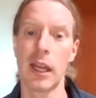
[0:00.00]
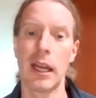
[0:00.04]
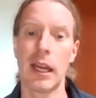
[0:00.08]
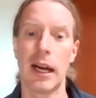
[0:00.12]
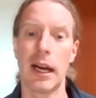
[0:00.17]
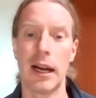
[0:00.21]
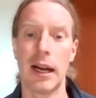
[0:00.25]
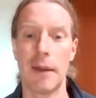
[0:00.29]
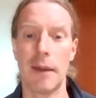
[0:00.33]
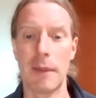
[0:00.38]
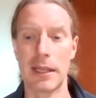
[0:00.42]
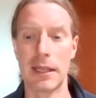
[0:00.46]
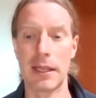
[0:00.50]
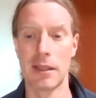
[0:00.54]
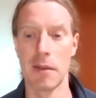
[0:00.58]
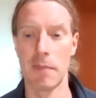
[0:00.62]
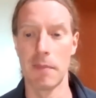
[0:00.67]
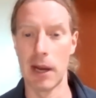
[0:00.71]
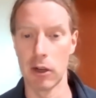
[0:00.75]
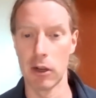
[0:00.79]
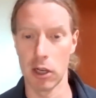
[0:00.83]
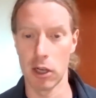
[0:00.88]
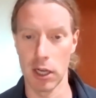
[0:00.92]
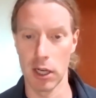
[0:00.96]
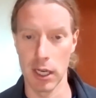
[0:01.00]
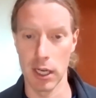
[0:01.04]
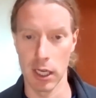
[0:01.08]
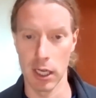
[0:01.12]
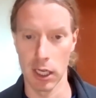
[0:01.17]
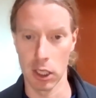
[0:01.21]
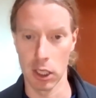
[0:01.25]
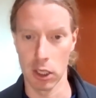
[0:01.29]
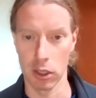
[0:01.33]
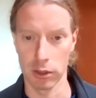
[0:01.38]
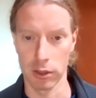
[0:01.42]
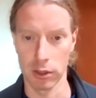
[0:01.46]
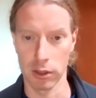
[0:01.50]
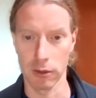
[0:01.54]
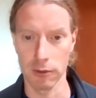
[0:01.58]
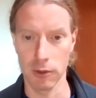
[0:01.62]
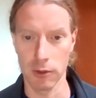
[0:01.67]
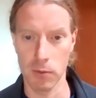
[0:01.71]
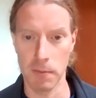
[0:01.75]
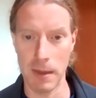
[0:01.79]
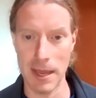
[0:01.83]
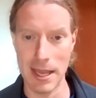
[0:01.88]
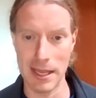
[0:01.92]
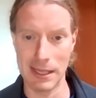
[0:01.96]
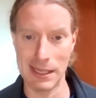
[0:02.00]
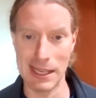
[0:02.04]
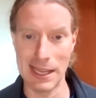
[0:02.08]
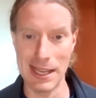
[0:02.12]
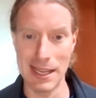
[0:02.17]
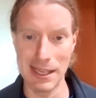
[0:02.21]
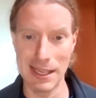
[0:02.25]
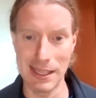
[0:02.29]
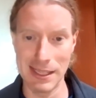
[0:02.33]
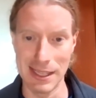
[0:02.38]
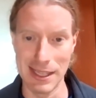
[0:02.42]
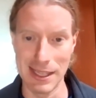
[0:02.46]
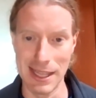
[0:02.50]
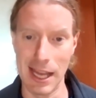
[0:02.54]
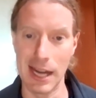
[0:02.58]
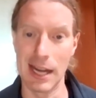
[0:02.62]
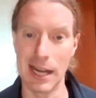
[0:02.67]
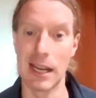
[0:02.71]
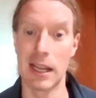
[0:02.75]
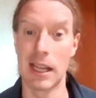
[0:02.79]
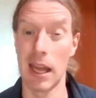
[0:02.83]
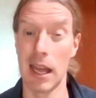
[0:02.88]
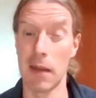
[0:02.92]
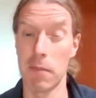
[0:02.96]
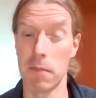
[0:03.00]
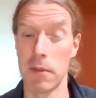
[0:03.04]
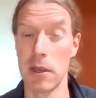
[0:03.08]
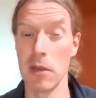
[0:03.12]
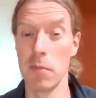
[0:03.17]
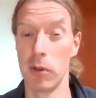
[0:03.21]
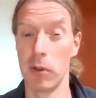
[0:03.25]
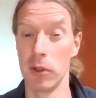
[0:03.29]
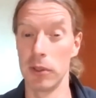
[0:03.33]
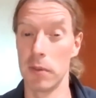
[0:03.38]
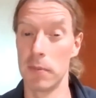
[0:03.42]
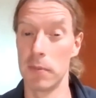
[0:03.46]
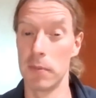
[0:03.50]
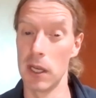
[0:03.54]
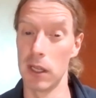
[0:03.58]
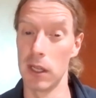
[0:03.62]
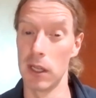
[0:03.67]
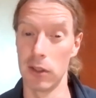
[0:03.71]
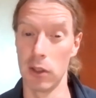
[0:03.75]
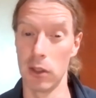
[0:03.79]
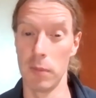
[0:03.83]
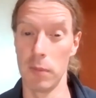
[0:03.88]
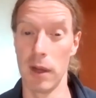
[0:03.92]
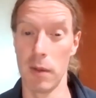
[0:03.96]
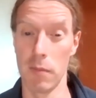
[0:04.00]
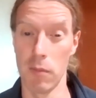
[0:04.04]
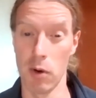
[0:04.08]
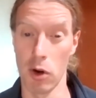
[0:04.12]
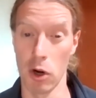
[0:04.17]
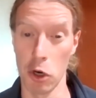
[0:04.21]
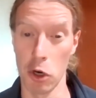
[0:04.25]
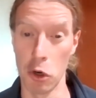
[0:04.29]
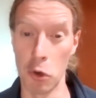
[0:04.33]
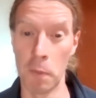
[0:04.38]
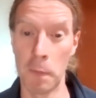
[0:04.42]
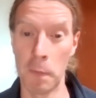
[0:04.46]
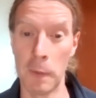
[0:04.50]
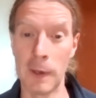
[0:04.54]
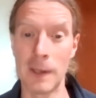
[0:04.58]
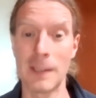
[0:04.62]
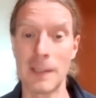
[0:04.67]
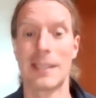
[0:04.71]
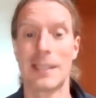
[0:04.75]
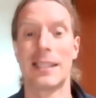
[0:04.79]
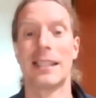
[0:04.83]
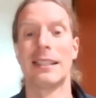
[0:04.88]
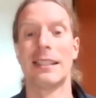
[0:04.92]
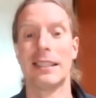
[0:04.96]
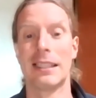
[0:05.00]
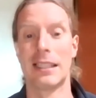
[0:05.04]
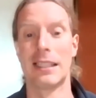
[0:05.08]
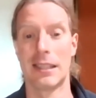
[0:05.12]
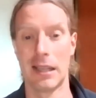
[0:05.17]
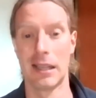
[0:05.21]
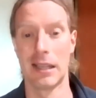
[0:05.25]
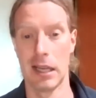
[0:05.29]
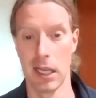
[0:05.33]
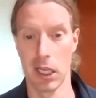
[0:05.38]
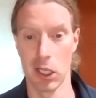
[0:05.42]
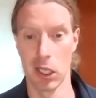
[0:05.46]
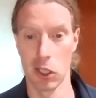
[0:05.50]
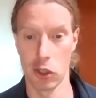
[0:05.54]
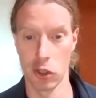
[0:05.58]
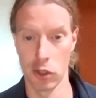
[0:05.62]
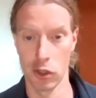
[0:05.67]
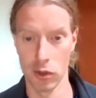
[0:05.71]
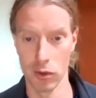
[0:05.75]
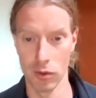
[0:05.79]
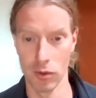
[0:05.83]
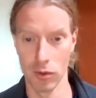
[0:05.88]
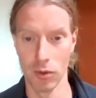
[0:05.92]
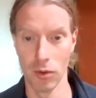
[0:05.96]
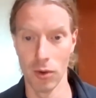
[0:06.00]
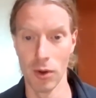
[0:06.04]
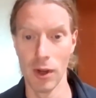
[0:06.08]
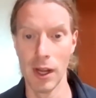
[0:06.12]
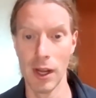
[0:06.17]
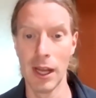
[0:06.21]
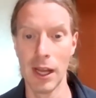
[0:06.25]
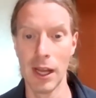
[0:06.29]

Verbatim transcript: Um, it's about creating cultural spaces that get people to be a little bit more open to listening to